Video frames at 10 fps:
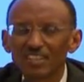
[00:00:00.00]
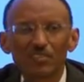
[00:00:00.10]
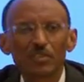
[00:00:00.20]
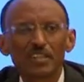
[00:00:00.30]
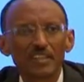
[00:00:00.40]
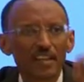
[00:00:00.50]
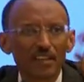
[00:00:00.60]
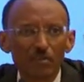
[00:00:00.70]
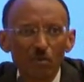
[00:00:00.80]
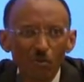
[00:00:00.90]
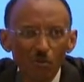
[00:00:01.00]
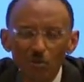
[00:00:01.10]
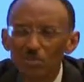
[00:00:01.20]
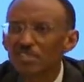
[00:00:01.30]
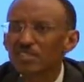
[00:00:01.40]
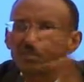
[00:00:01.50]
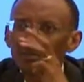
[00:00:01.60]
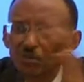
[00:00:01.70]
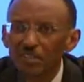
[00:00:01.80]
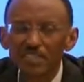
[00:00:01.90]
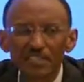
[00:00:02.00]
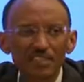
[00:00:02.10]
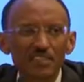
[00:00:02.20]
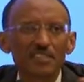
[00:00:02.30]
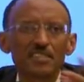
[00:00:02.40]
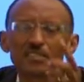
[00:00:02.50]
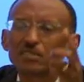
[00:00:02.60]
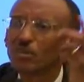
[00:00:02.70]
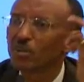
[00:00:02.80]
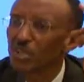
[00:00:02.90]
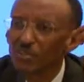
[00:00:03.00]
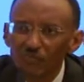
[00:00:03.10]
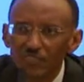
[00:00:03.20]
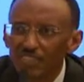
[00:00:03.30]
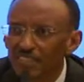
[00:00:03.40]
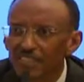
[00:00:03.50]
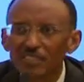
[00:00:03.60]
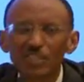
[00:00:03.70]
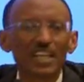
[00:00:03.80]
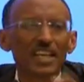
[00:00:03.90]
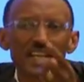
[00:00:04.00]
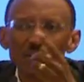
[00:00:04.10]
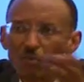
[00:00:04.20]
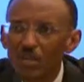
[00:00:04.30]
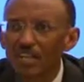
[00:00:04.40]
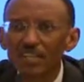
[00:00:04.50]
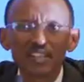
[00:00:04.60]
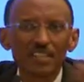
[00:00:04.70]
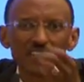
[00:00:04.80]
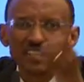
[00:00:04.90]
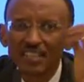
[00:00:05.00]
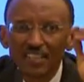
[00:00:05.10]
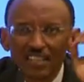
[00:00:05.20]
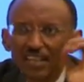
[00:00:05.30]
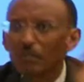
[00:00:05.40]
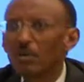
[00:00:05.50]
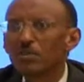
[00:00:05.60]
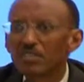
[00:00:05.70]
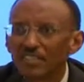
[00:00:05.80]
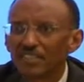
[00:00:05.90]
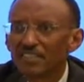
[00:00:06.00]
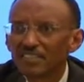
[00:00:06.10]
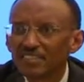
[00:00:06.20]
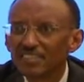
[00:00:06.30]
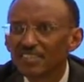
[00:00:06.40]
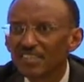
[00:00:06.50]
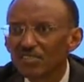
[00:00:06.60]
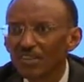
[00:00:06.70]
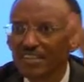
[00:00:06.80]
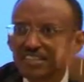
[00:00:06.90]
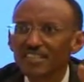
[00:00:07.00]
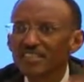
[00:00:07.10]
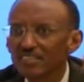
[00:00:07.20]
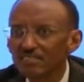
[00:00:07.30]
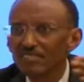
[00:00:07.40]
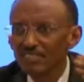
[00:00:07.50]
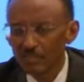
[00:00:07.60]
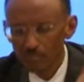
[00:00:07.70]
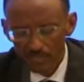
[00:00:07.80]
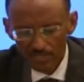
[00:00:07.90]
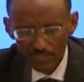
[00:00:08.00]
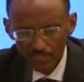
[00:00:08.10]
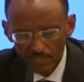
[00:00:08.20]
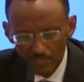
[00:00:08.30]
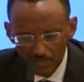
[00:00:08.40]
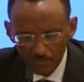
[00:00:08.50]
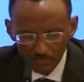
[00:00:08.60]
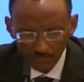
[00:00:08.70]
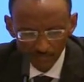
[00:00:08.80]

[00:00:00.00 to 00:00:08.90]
There are no wars recorded. There is no conflict anywhere about it. So until the Belgians came.